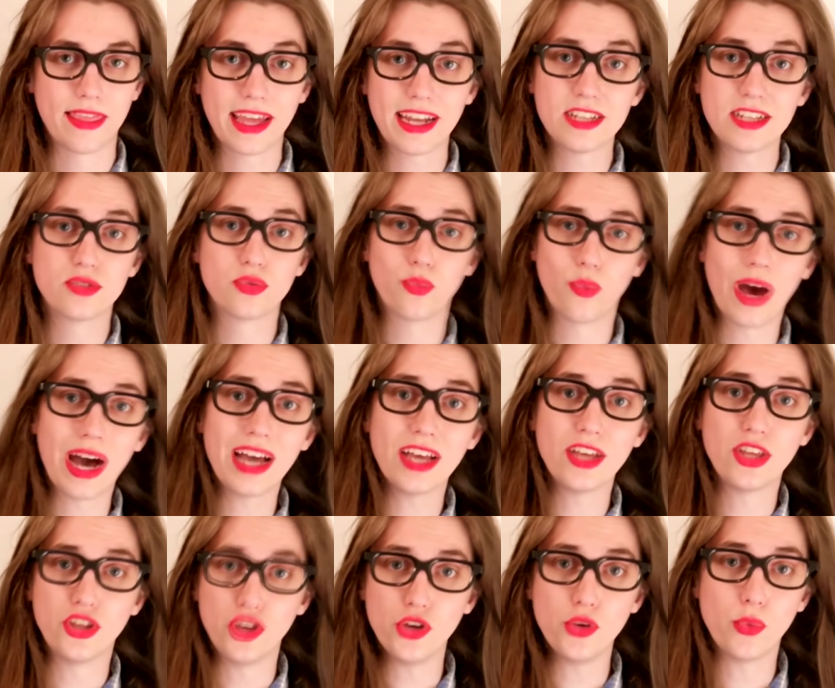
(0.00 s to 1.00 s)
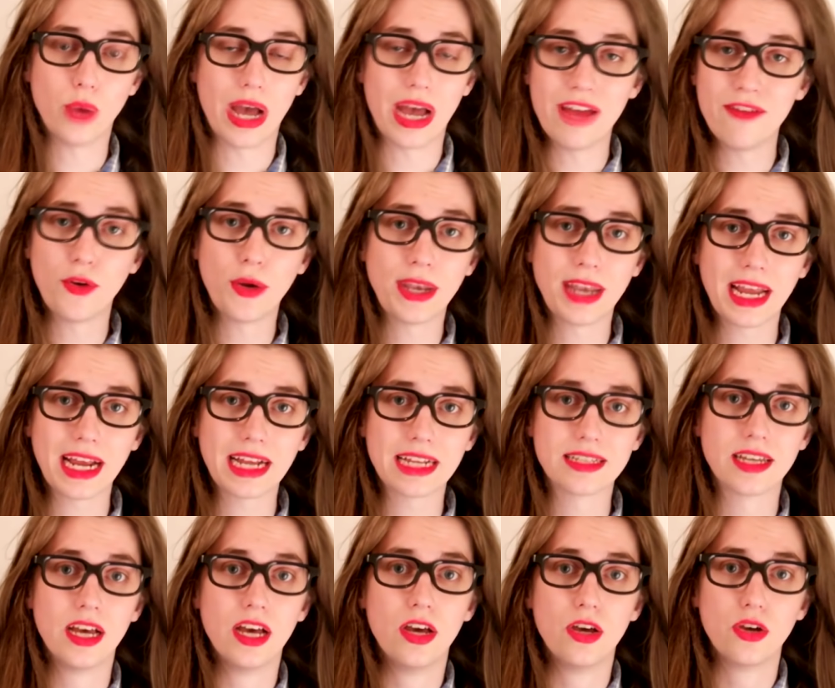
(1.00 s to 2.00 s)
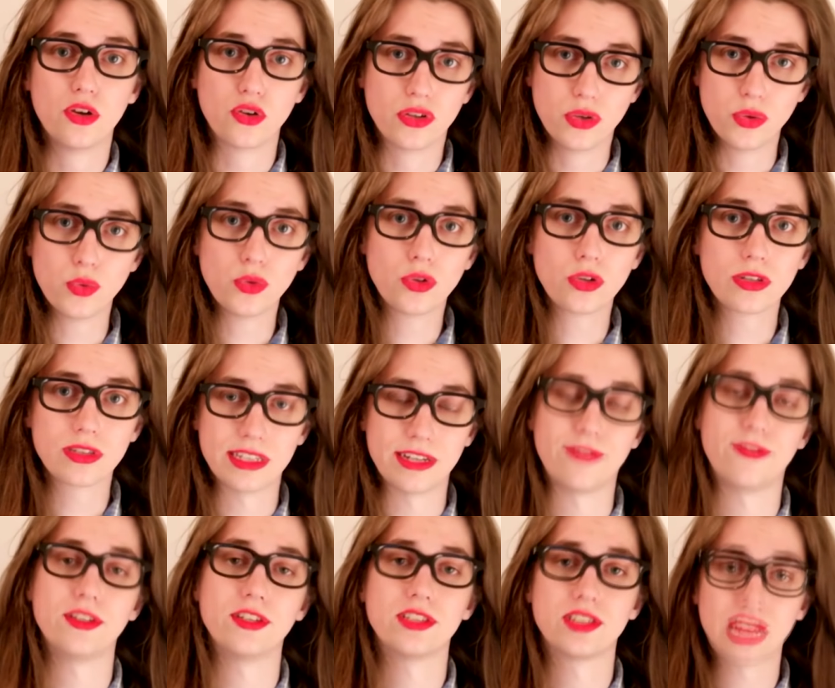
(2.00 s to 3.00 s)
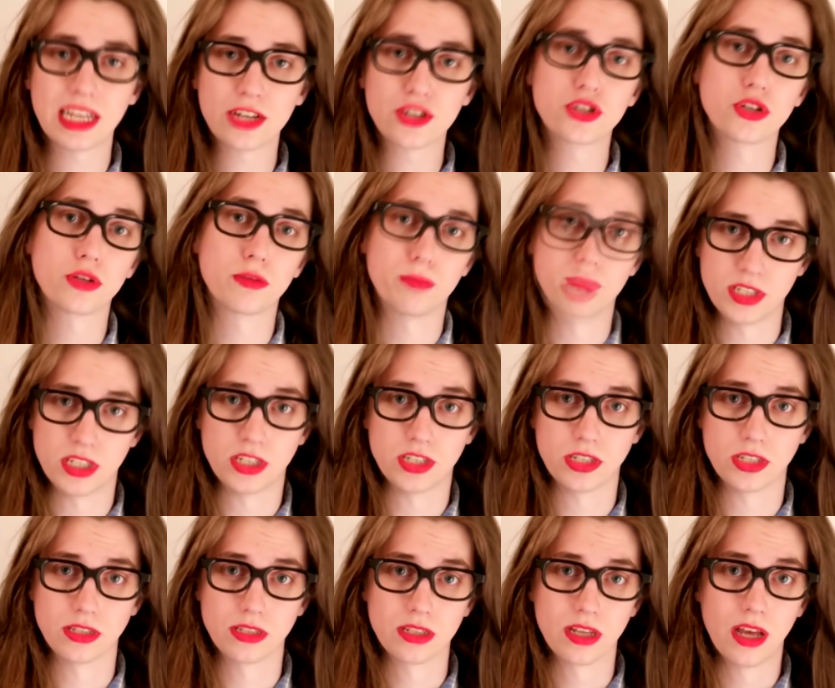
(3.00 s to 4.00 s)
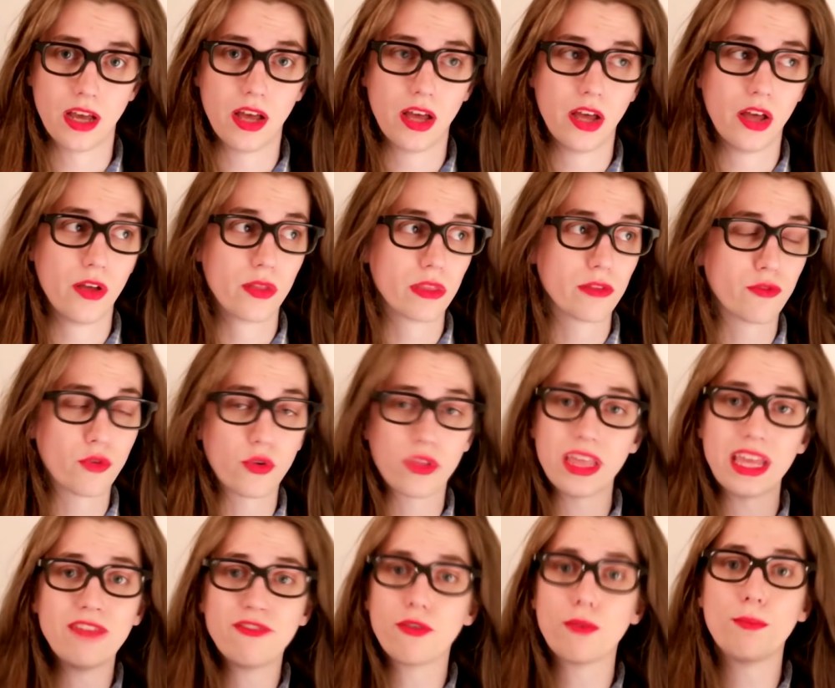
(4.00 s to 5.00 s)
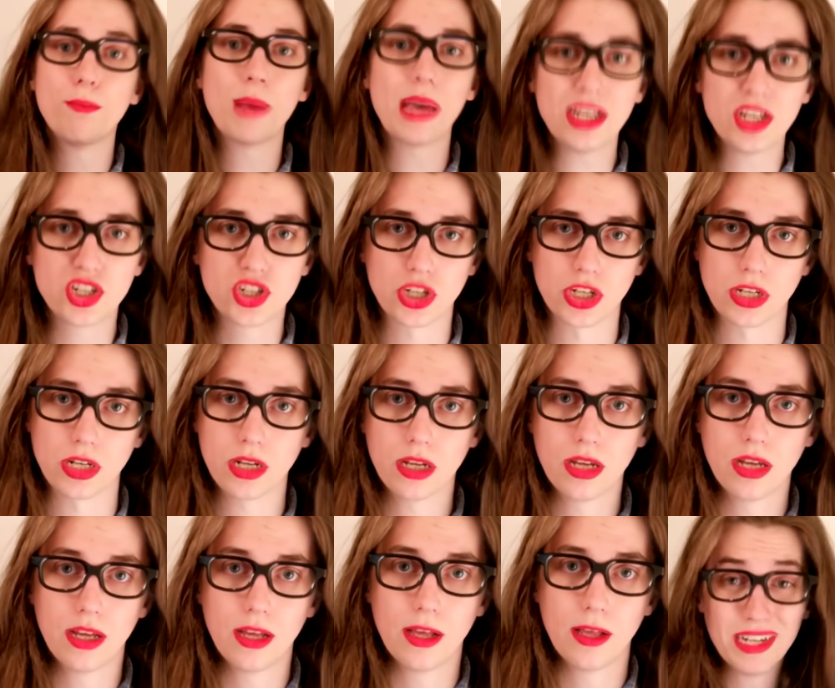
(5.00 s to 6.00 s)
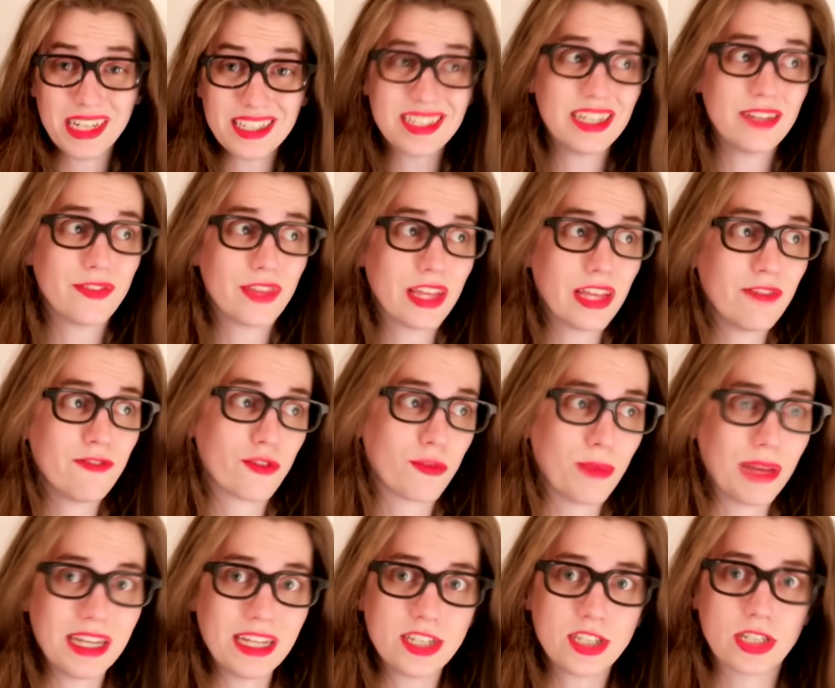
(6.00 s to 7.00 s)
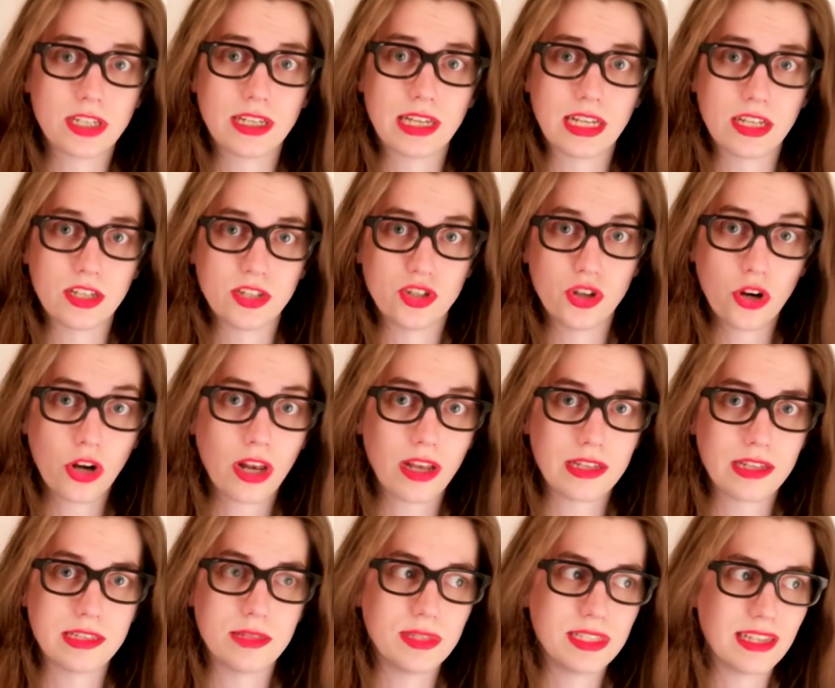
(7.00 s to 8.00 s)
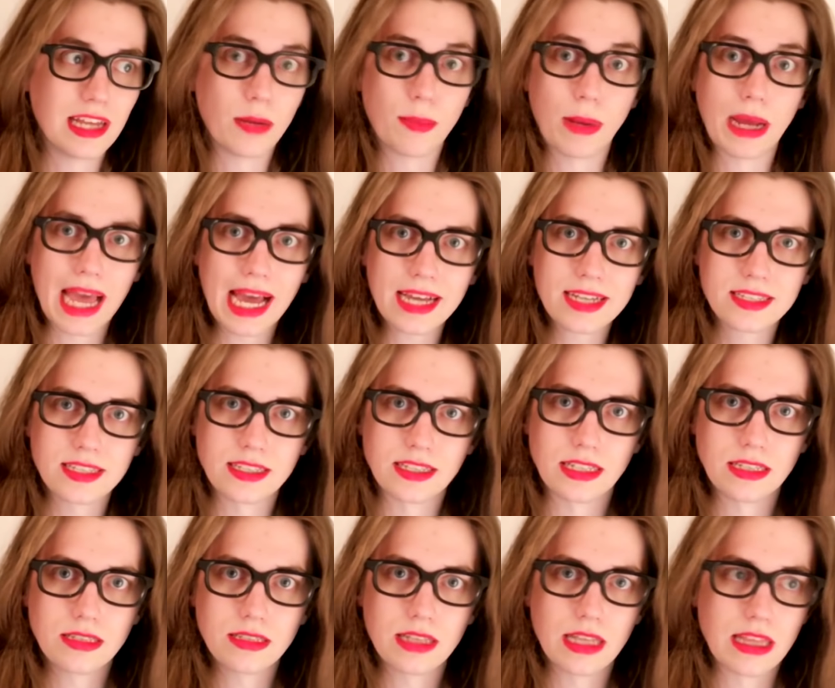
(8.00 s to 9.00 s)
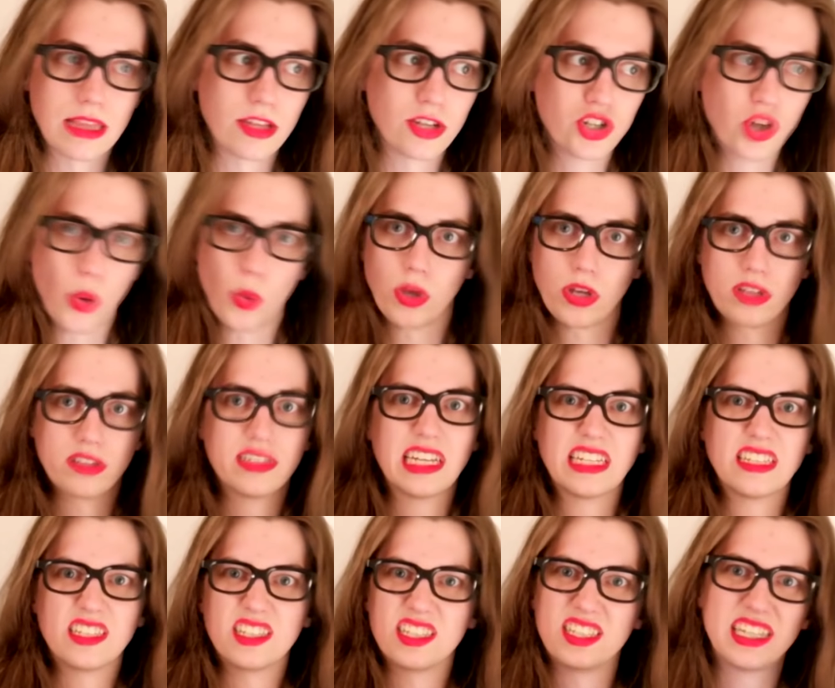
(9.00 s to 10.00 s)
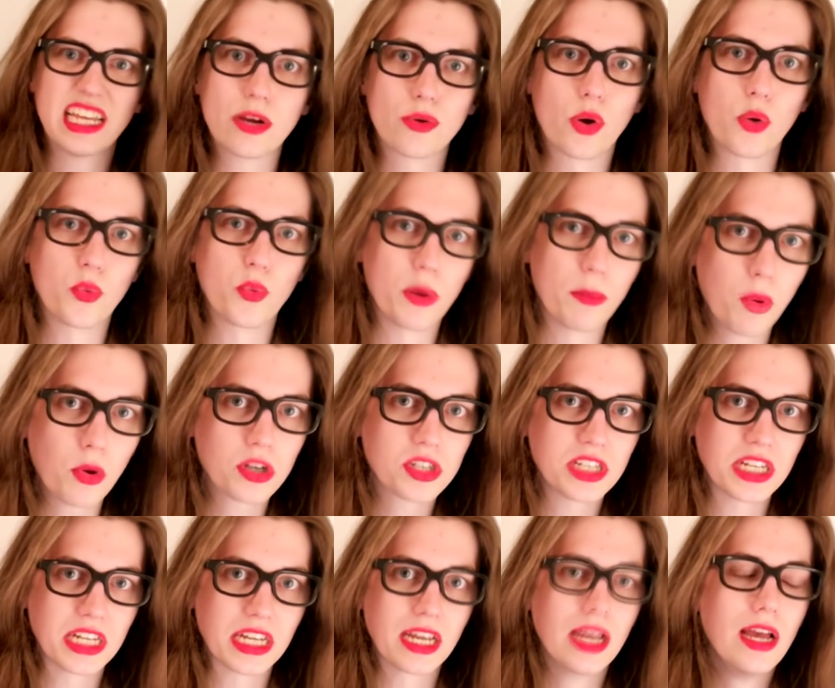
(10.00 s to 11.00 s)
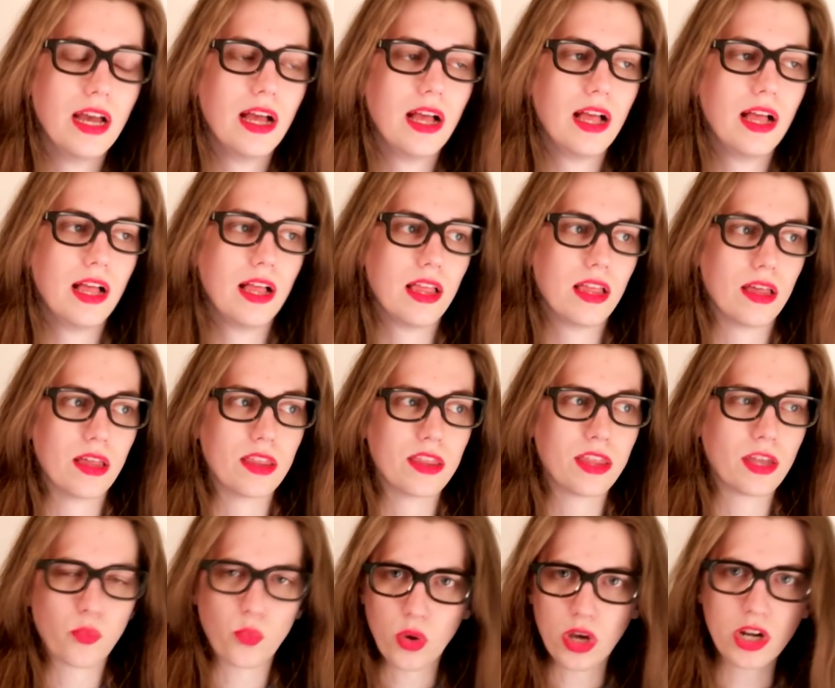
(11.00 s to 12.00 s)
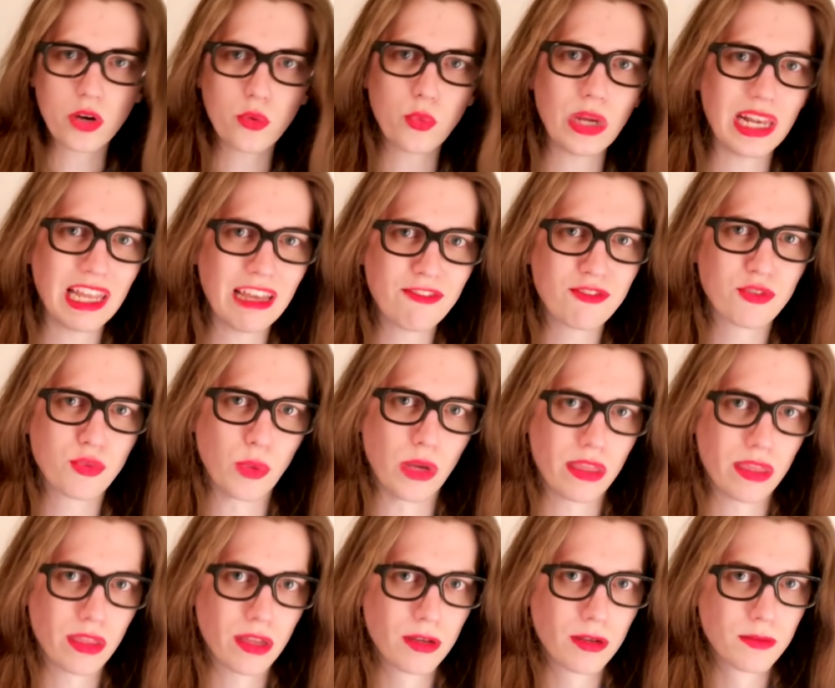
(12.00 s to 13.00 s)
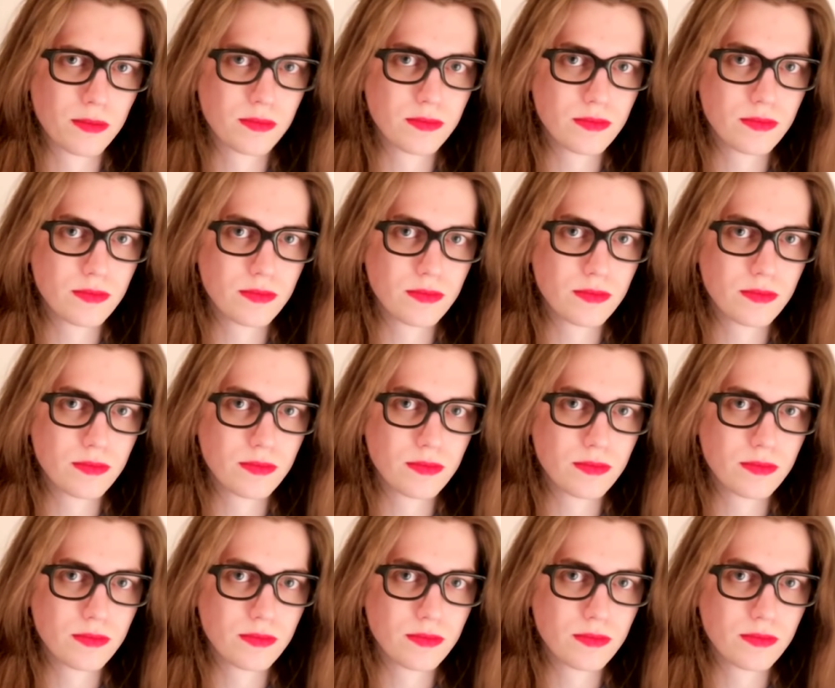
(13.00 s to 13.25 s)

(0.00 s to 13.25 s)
And that is why you, every night, Google different sexual positions. For the information. But if the information and journalism is there by accident and the show contains zero reporting, then what are we left with?